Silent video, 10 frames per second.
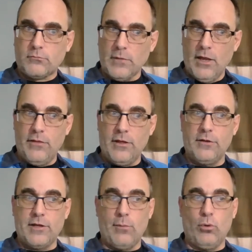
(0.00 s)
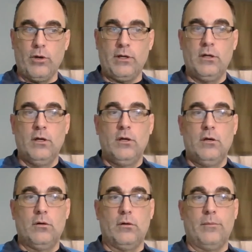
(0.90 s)
And then at that point,
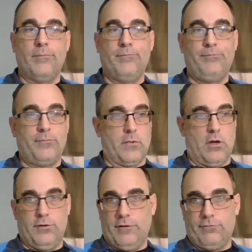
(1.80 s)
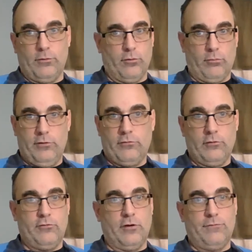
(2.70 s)
um, I'll definitely do the
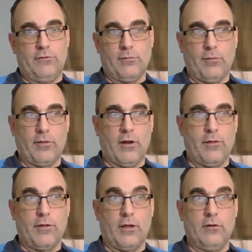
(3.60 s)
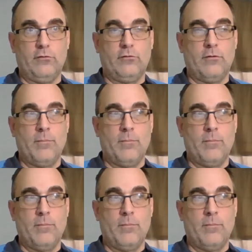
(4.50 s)
research. And if it's something that I think is